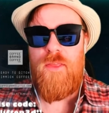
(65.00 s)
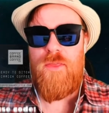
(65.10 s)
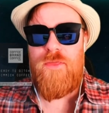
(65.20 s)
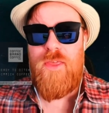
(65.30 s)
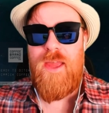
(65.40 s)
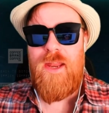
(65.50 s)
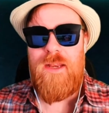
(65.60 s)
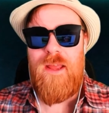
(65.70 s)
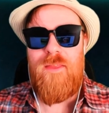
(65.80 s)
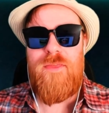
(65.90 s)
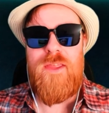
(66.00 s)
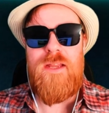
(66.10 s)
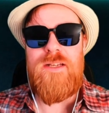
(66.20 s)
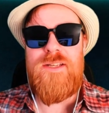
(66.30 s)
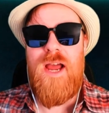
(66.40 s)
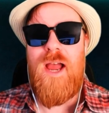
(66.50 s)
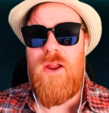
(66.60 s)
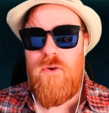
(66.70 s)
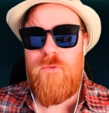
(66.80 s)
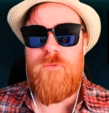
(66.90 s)
than the
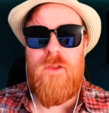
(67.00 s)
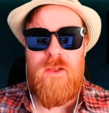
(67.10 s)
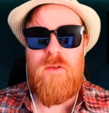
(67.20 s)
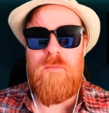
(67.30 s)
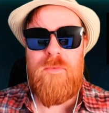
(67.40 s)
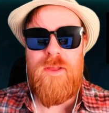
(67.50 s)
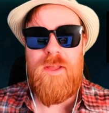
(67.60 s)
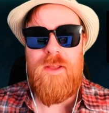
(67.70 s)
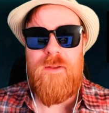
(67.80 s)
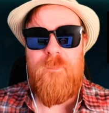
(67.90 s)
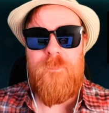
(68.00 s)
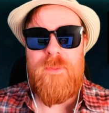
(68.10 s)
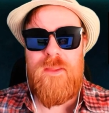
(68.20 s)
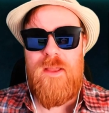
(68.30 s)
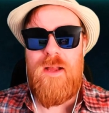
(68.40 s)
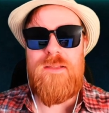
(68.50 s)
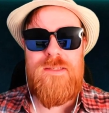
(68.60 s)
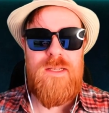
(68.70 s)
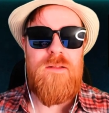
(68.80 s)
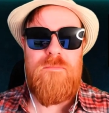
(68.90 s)
entire film
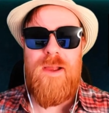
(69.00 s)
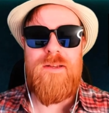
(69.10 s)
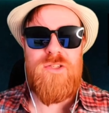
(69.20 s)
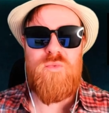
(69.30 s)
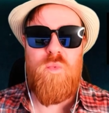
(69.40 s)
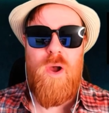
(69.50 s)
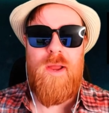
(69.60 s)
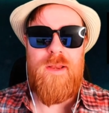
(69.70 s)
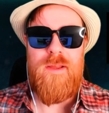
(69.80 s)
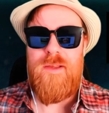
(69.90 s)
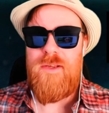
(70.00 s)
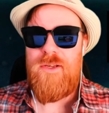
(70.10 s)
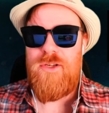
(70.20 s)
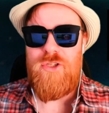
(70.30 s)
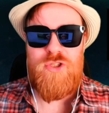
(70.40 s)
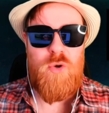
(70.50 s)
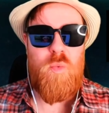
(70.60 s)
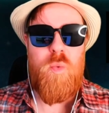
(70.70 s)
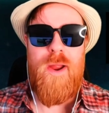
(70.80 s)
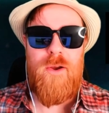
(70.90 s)
Godzilla Minus One. So
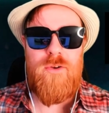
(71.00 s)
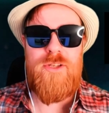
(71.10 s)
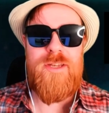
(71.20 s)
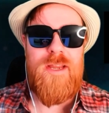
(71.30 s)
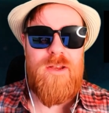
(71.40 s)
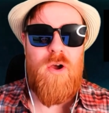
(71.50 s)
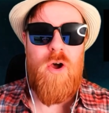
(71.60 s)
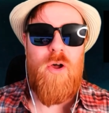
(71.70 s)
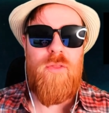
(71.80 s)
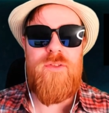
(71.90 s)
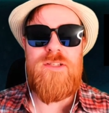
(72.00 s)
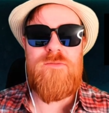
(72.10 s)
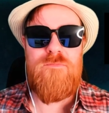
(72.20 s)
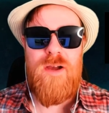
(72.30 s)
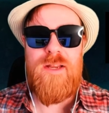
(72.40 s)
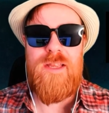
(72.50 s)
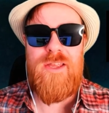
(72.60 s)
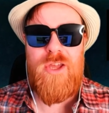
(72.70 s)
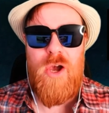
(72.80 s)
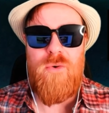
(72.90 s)
where did all this money
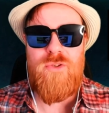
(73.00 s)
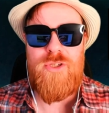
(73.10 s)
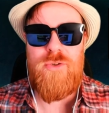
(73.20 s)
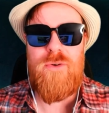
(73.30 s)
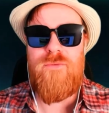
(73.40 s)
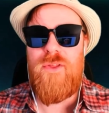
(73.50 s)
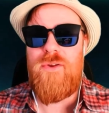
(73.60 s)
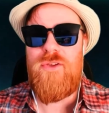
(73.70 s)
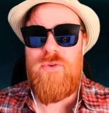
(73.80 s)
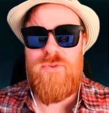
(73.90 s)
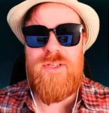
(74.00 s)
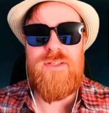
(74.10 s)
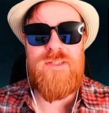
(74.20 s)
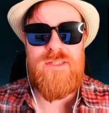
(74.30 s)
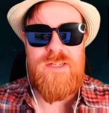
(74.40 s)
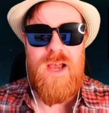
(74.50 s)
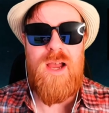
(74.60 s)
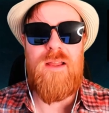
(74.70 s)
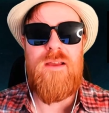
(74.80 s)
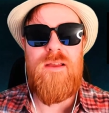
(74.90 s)
go to if they're using
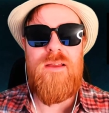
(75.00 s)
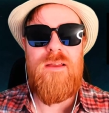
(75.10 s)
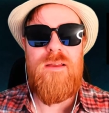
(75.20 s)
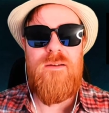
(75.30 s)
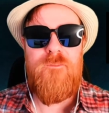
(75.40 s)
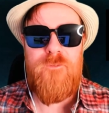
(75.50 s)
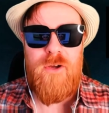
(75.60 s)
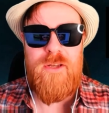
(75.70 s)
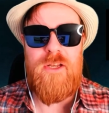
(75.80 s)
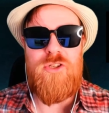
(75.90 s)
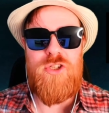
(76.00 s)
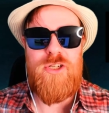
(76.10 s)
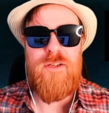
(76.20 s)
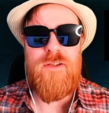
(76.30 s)
stock footage?